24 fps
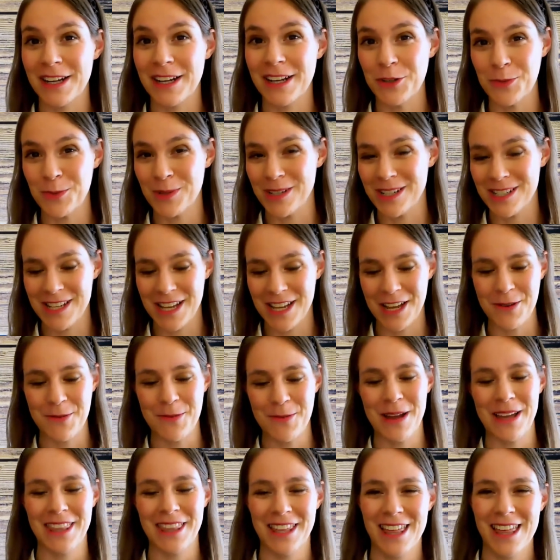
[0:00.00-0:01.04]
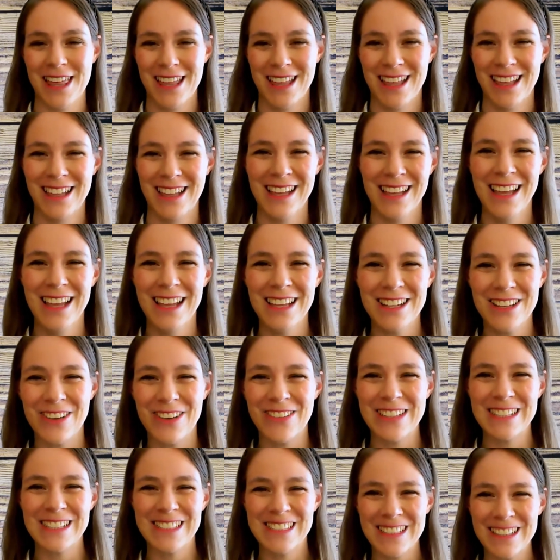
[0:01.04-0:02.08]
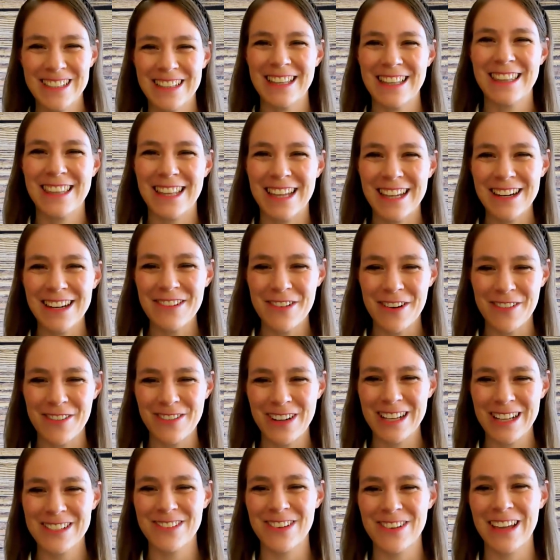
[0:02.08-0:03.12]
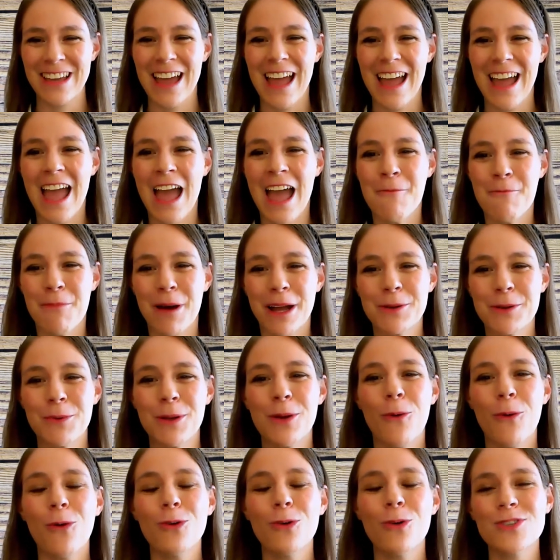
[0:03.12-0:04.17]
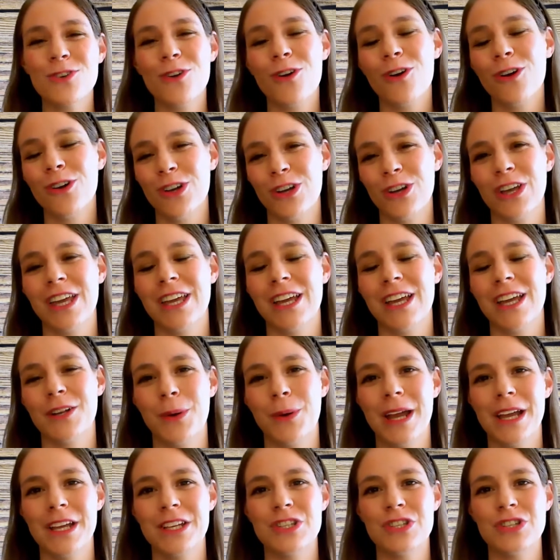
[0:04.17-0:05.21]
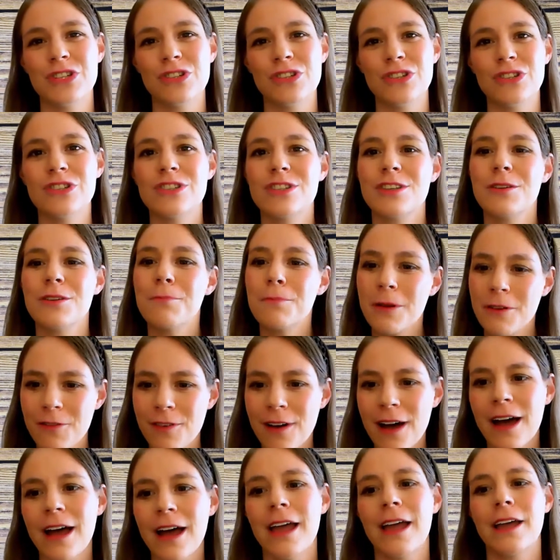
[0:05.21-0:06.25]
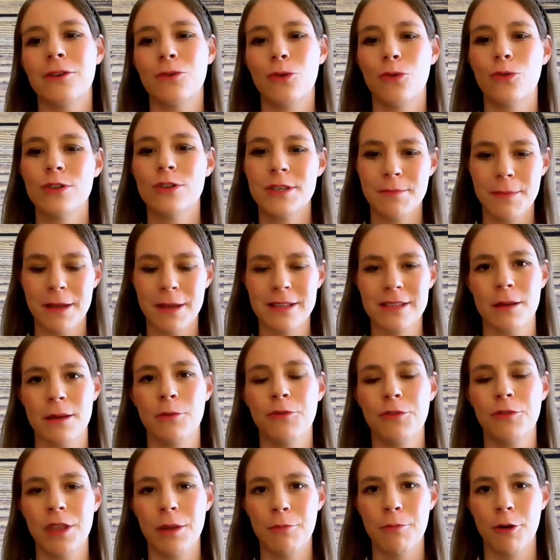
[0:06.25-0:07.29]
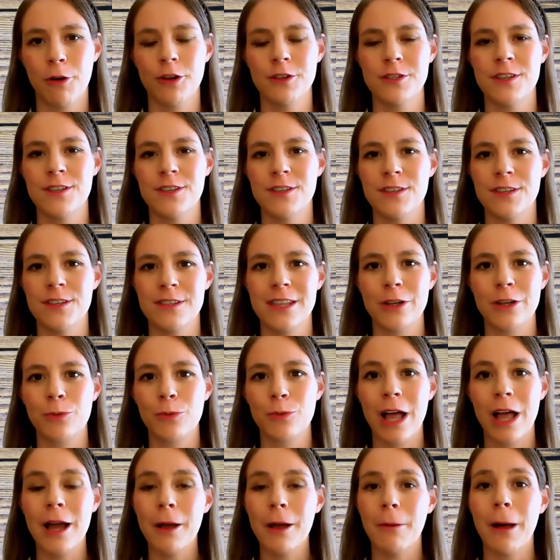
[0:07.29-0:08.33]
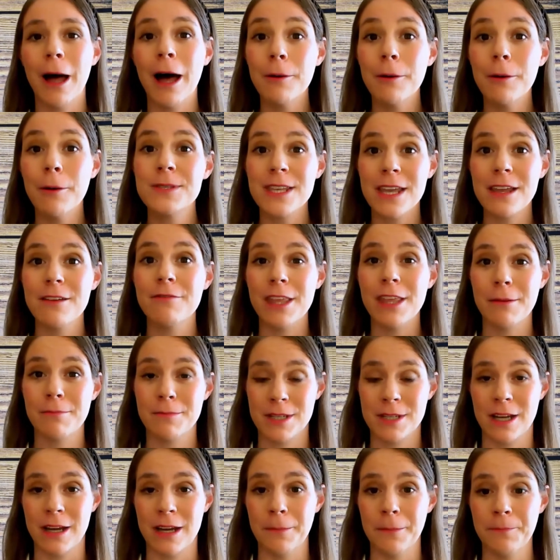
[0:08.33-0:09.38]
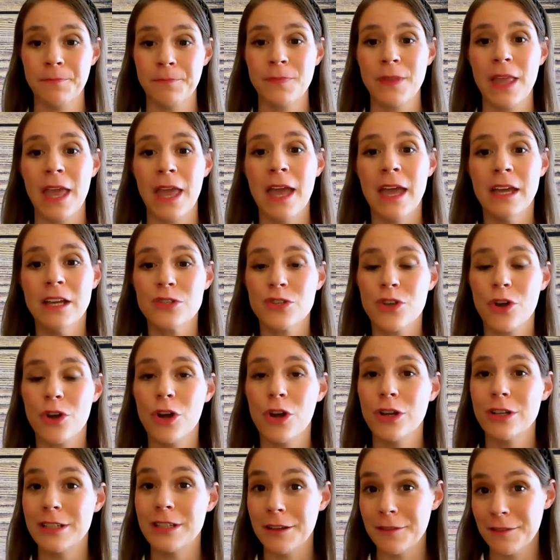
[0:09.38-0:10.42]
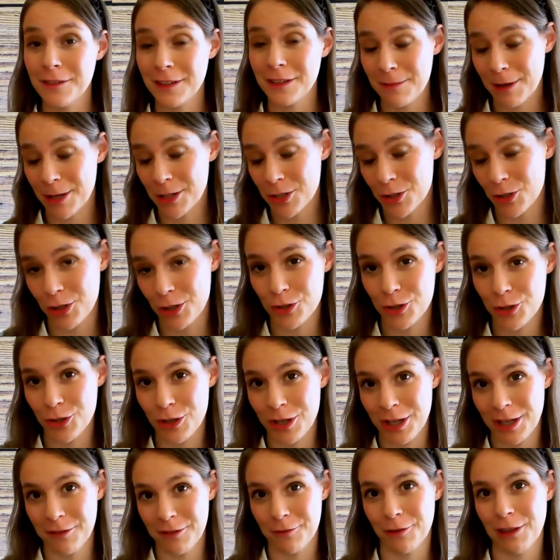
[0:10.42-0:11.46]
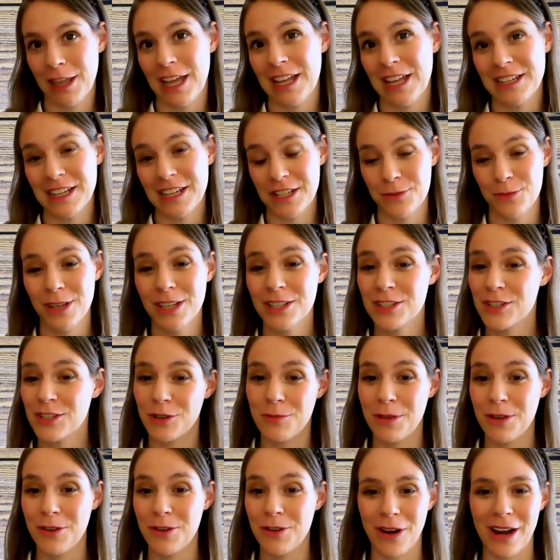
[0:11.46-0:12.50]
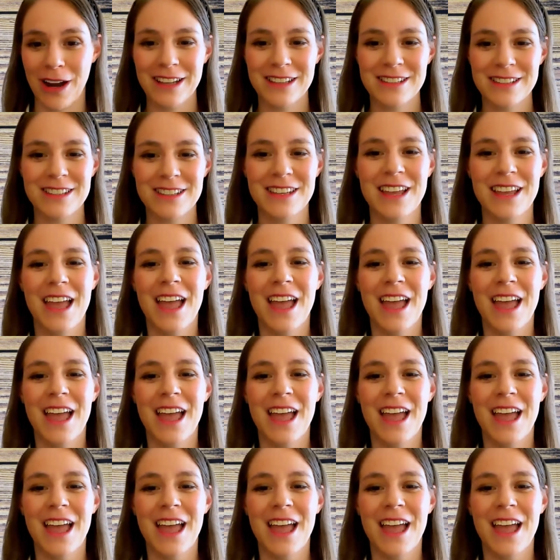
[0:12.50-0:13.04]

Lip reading: I don't want to take away don't want to steal the thunder from next week, but we also are looking at ways to simplify and automate some of their processes that will help save them time. So definitely make sure you're tuning in for that next week. It's going to be great.